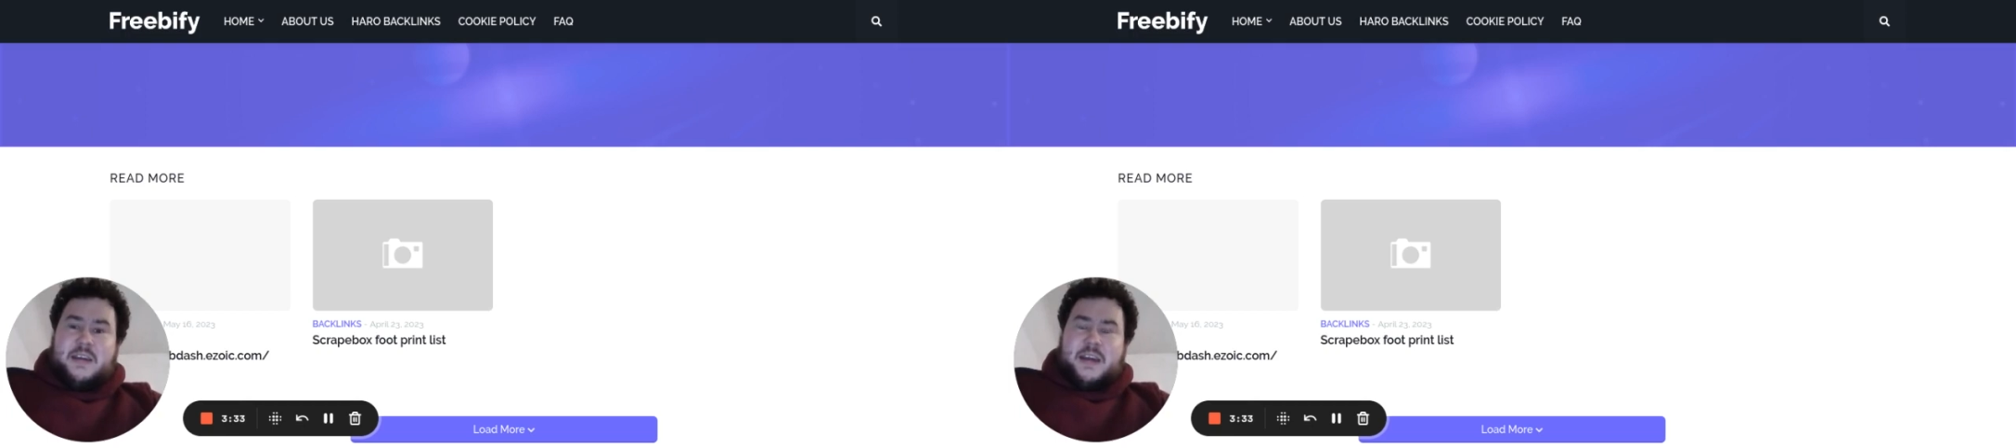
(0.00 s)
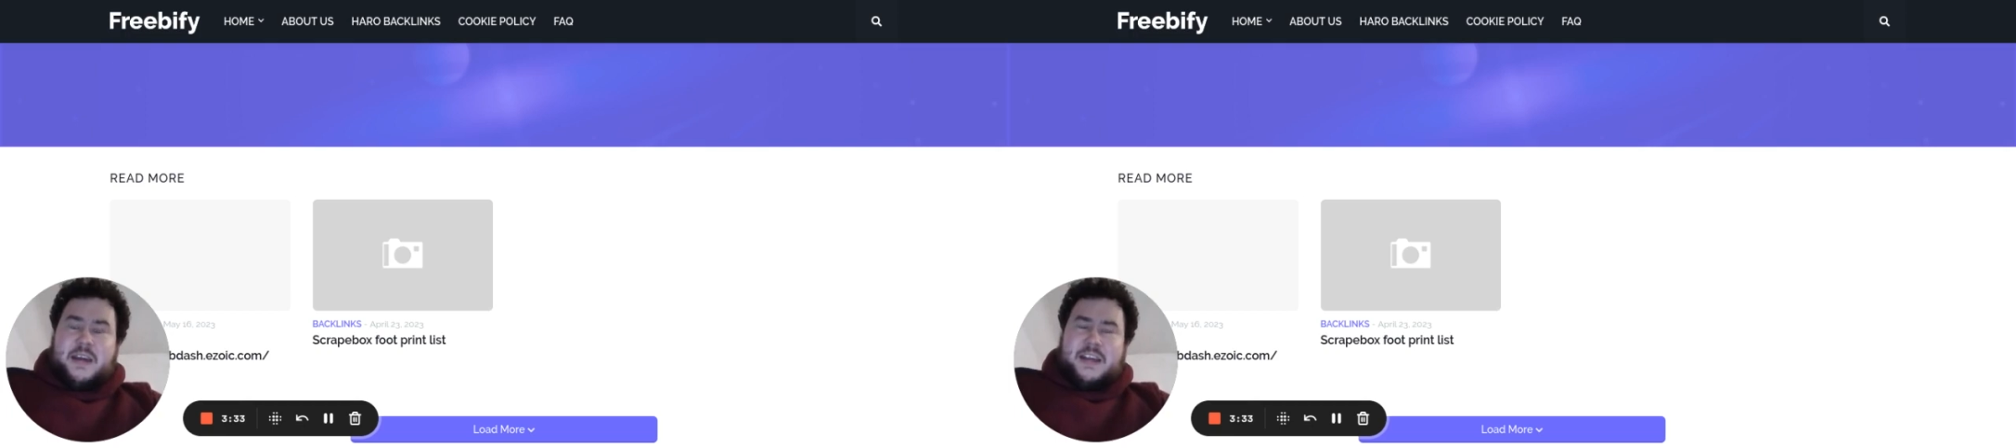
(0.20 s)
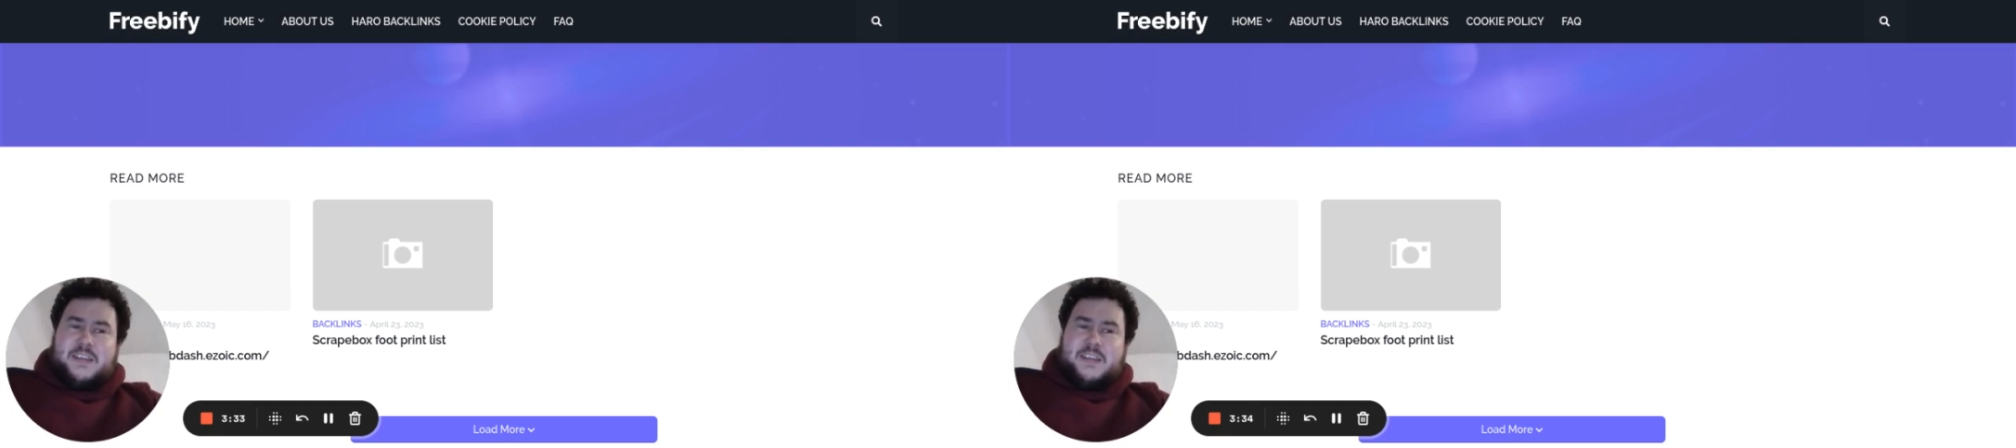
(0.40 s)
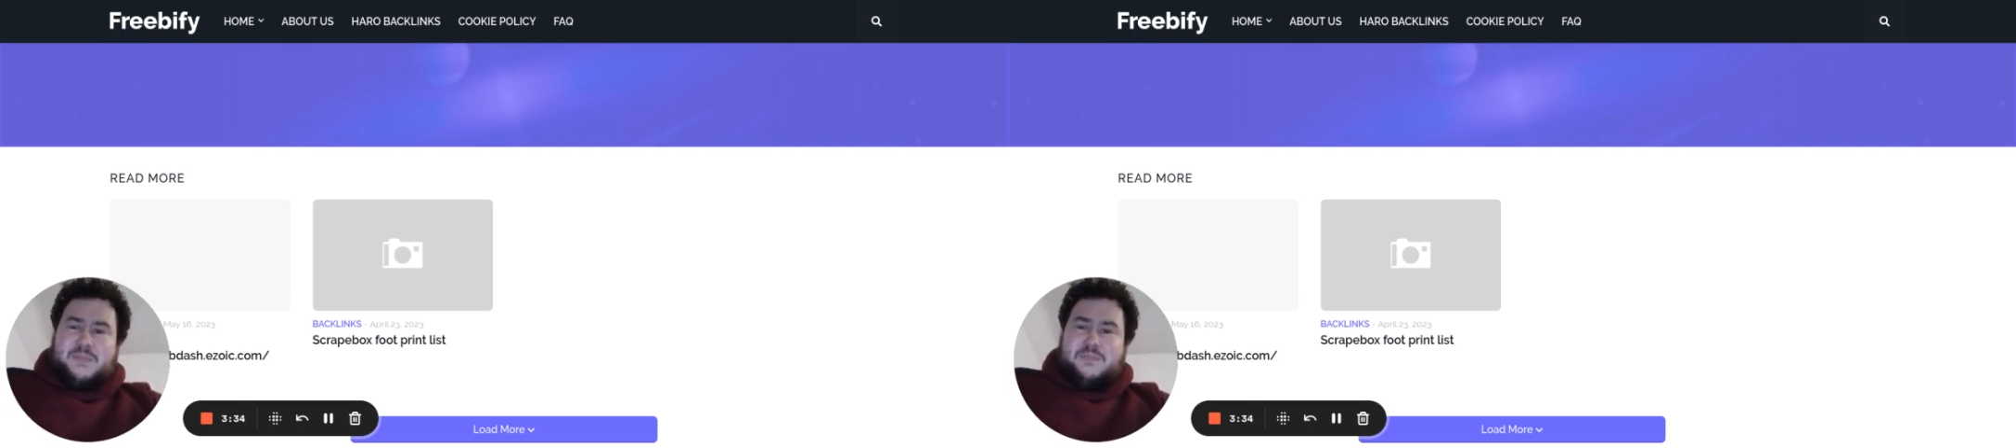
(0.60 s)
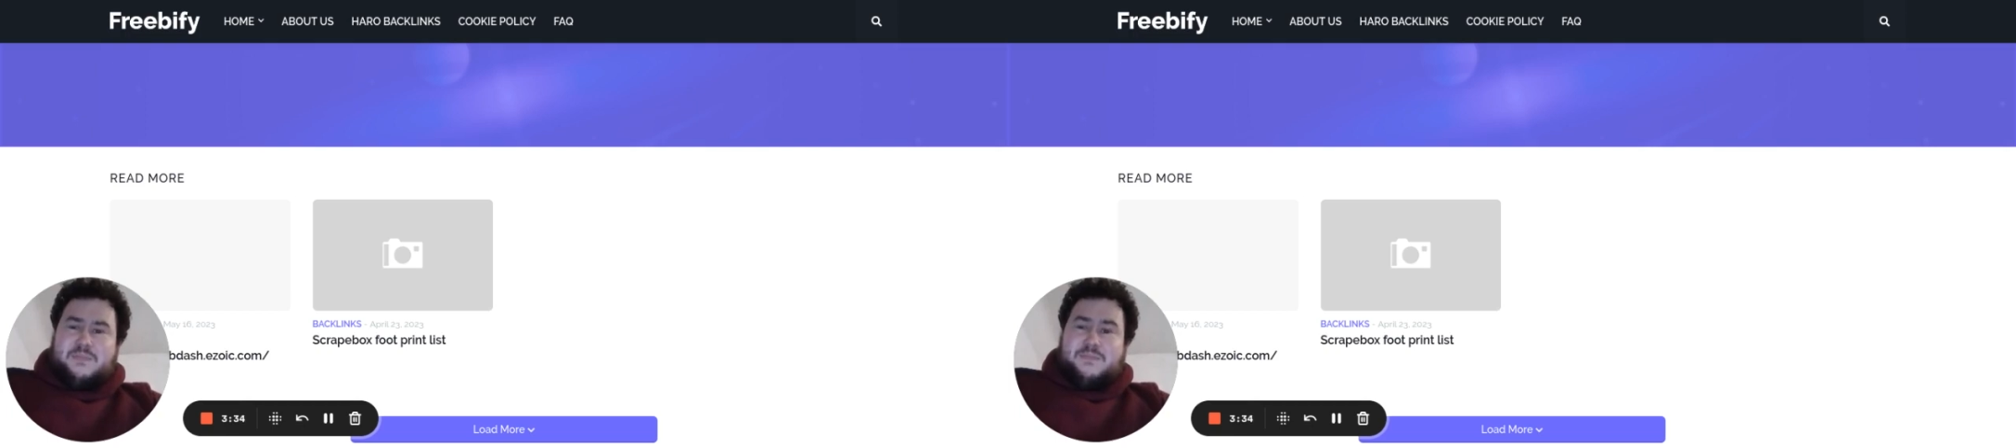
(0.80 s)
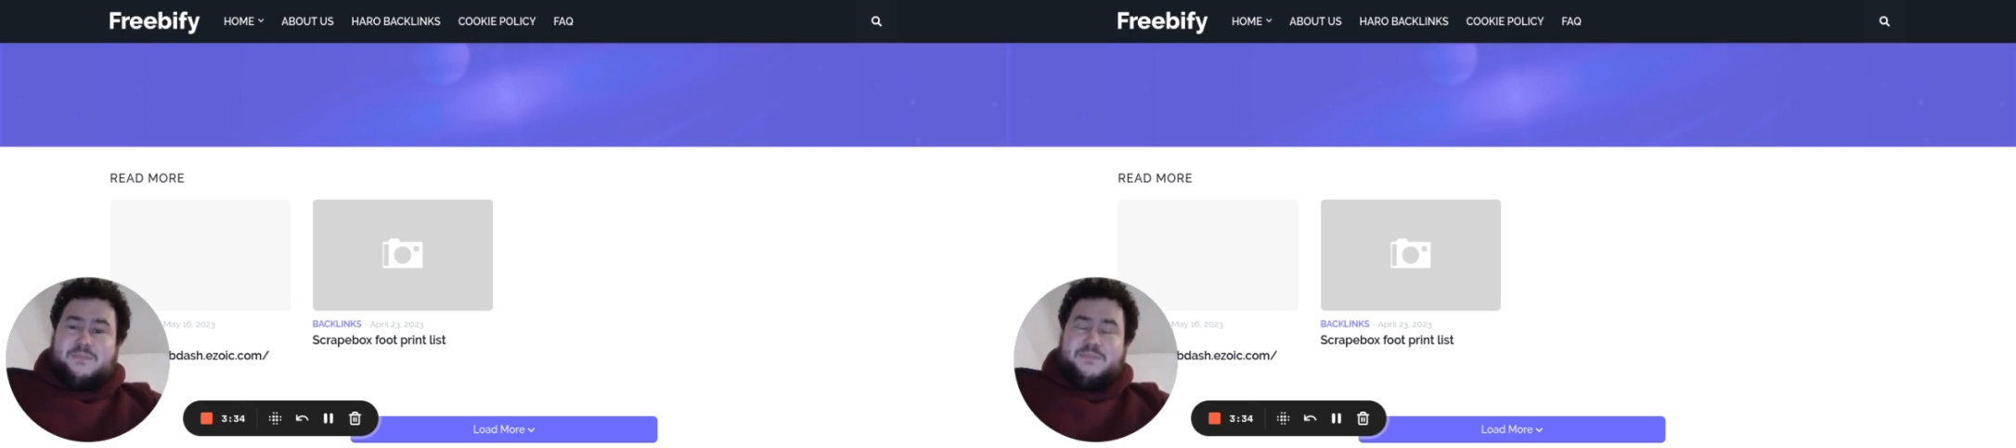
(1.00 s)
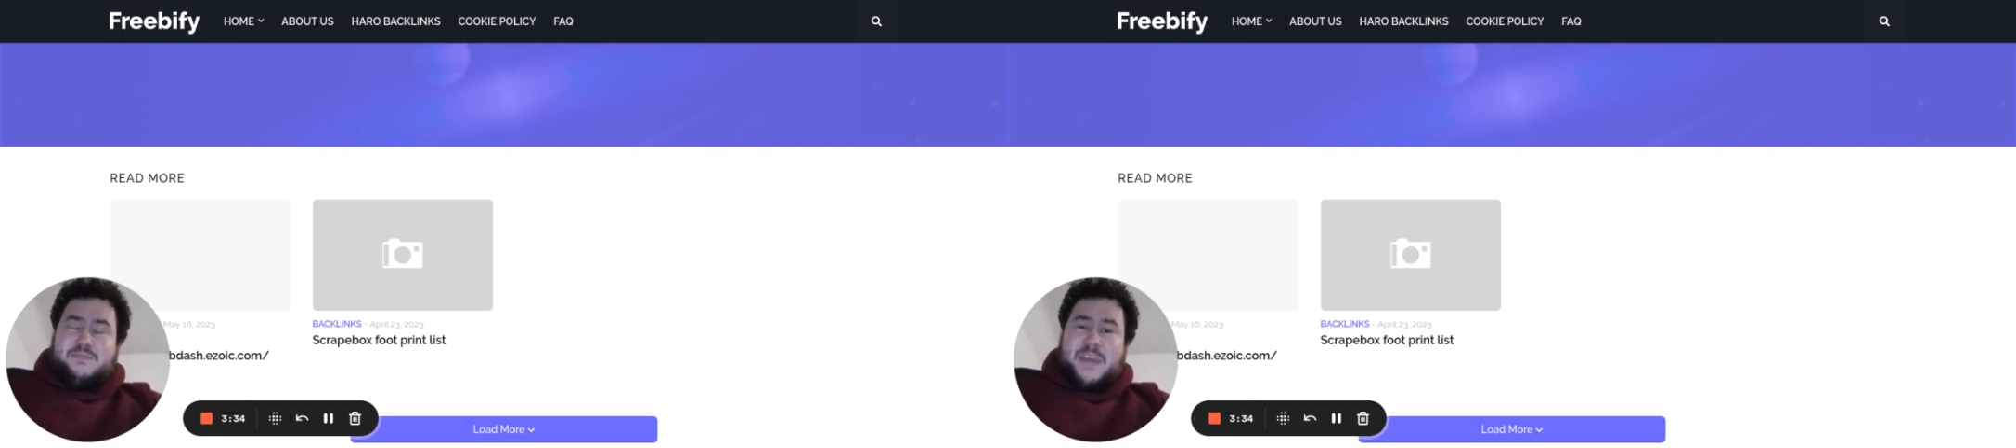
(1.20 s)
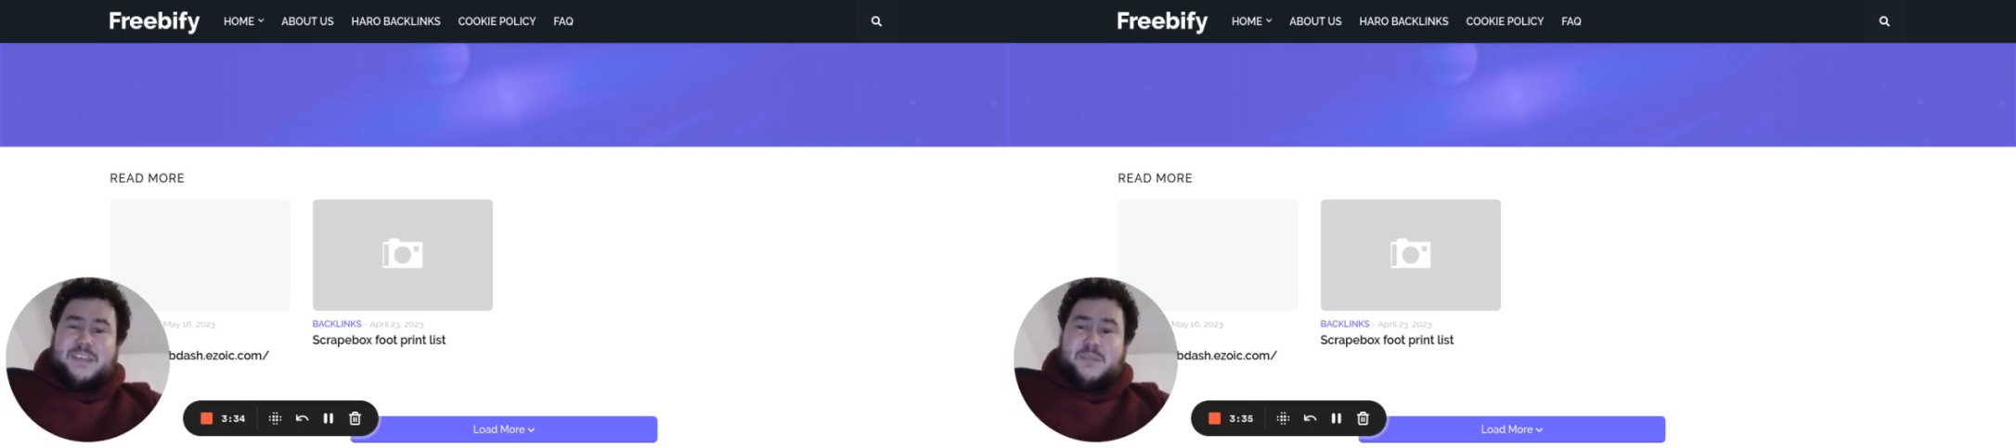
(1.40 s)
And that's
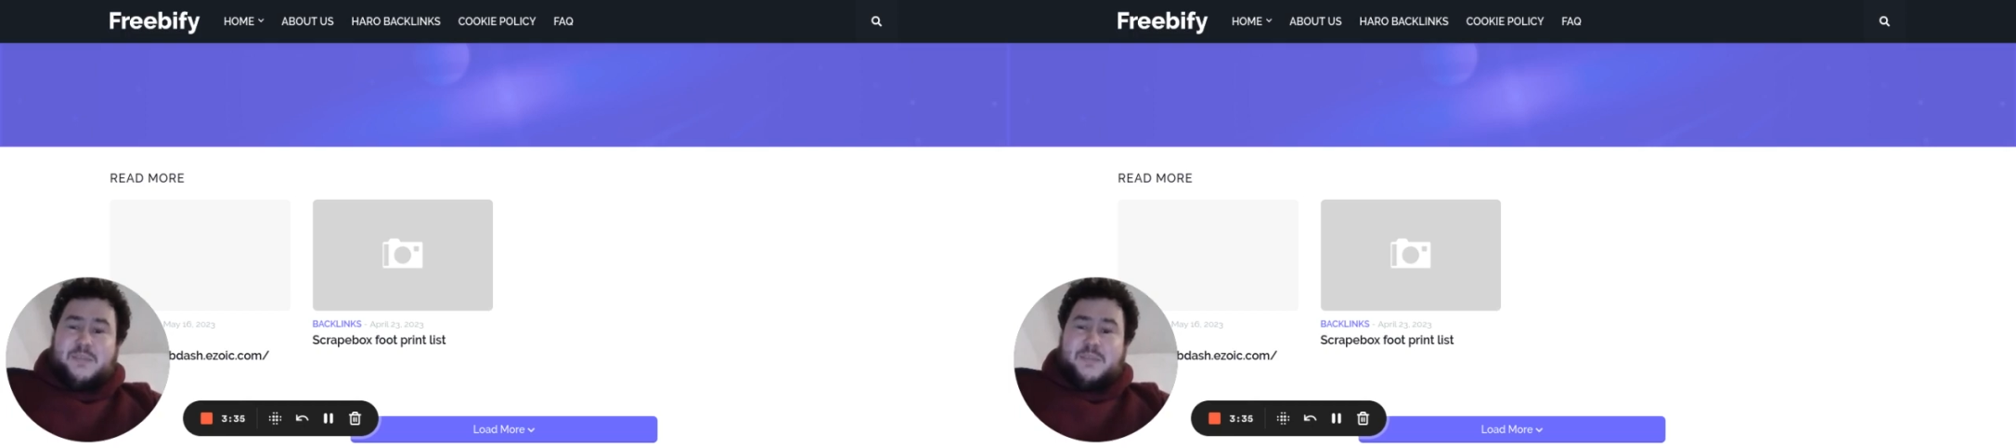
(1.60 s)
basically